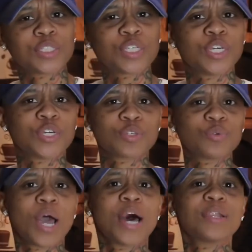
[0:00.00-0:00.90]
to tell you
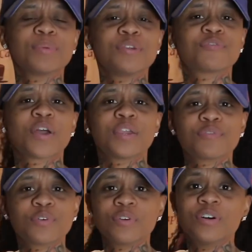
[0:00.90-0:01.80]
how to be
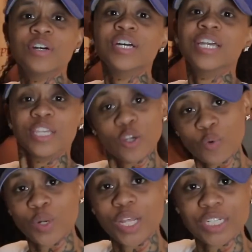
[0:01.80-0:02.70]
faithful in your
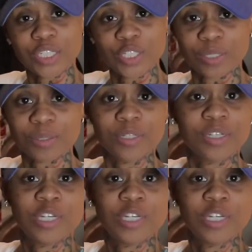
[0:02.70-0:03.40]
relationship,